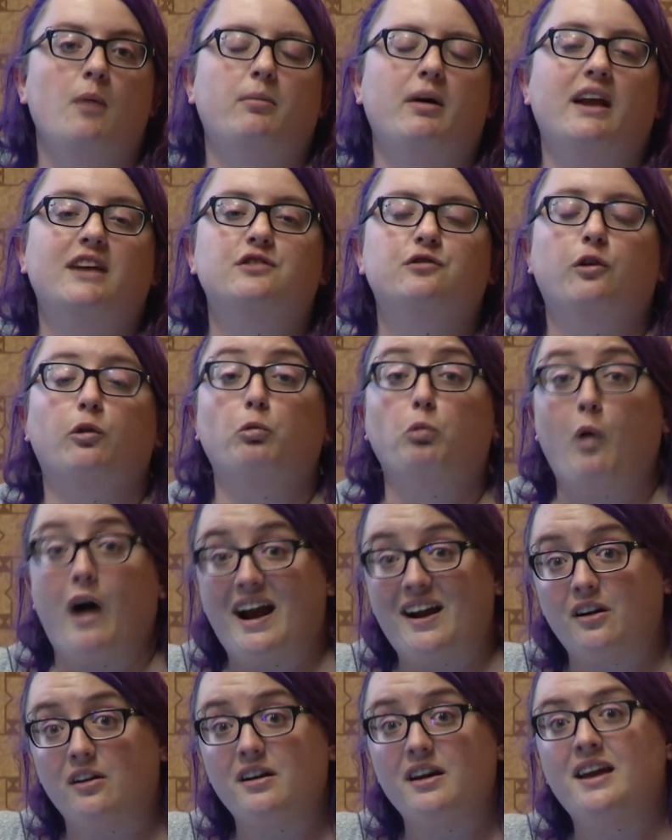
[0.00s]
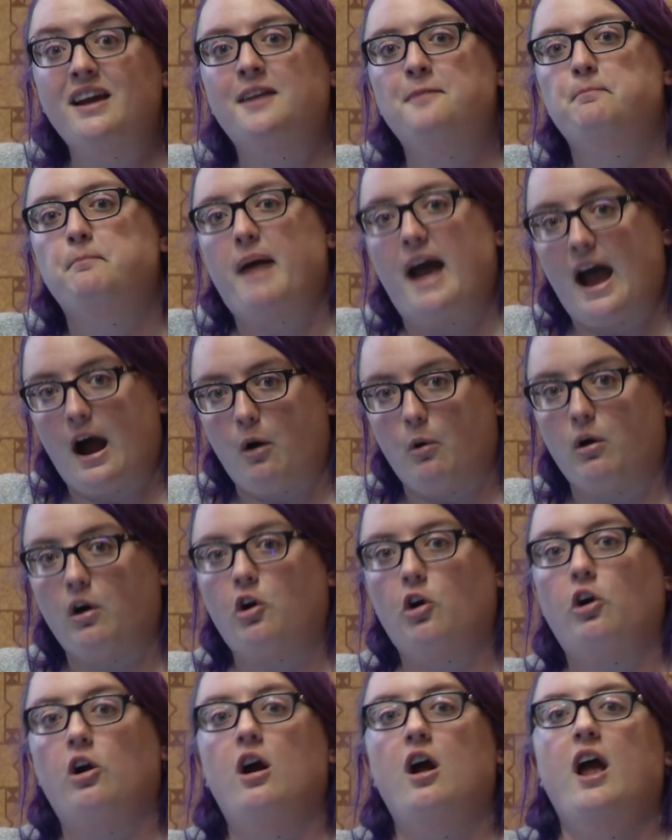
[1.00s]
But as for wiring and
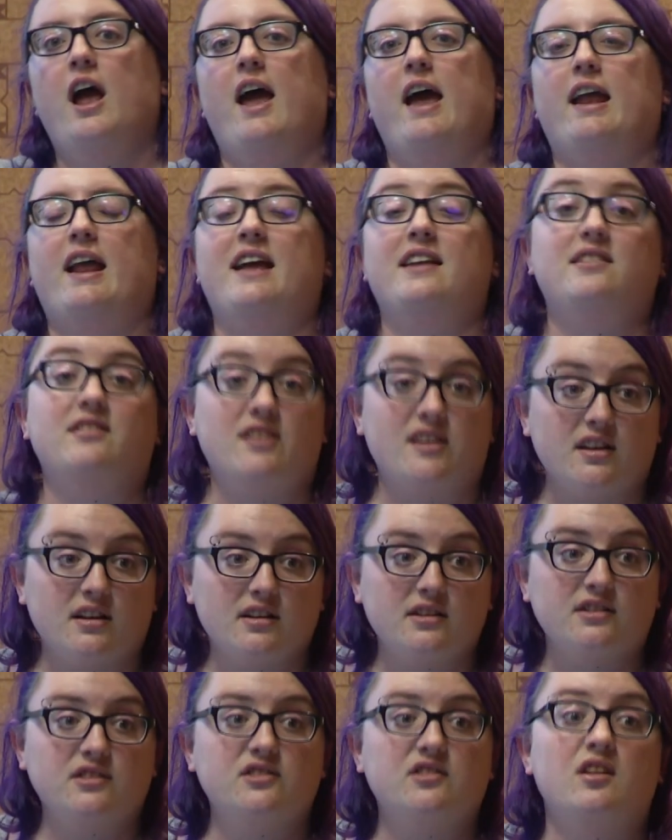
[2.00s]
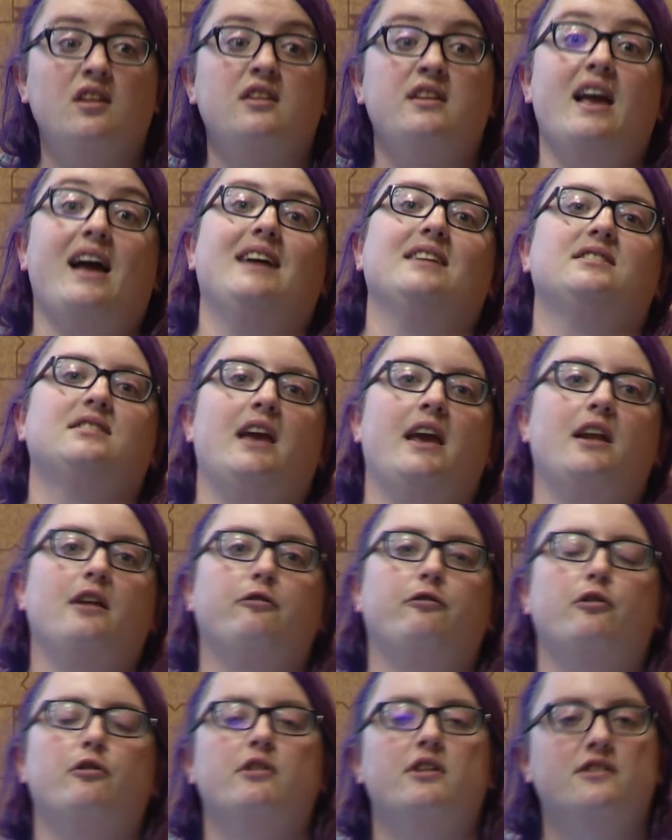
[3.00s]
power and ideas, yes,
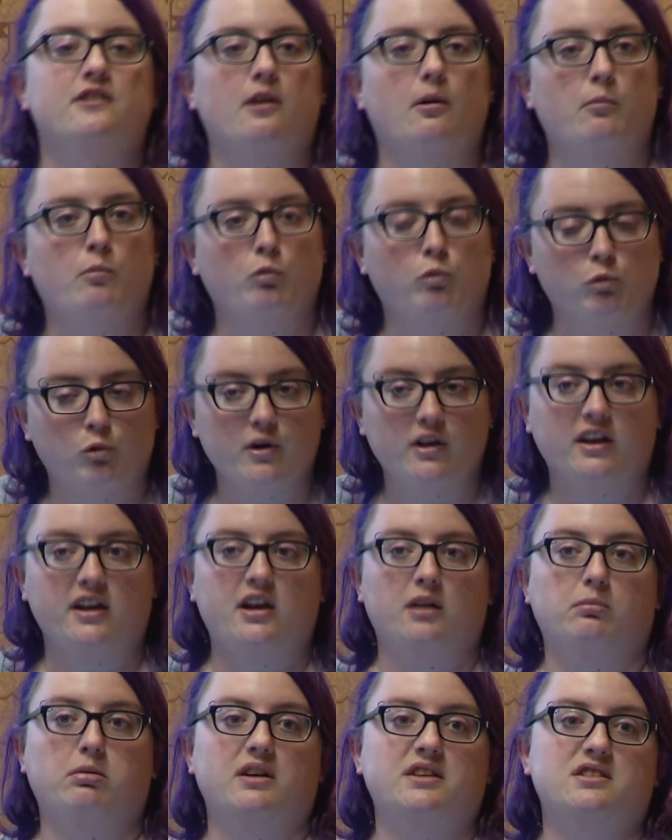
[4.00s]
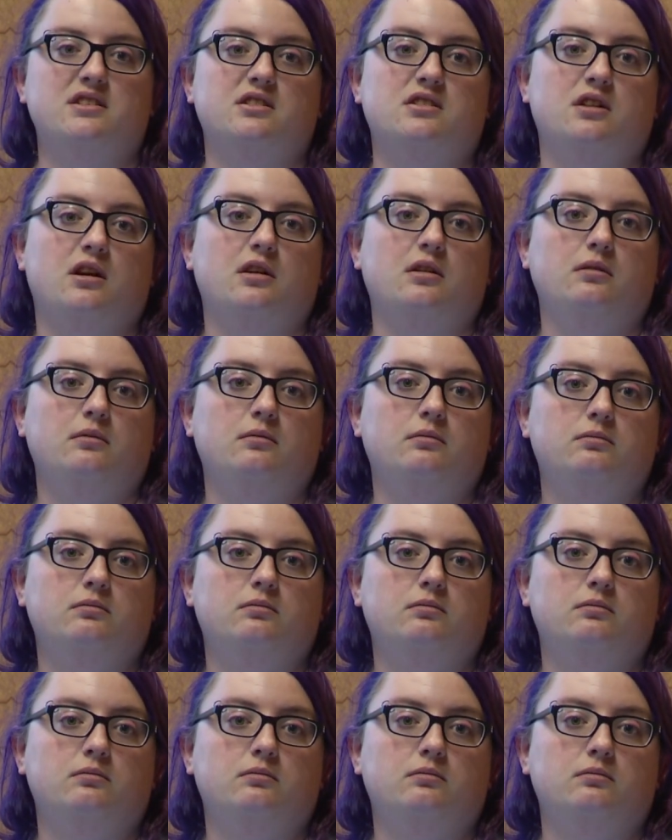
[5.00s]
Adafruit is a really good place to start.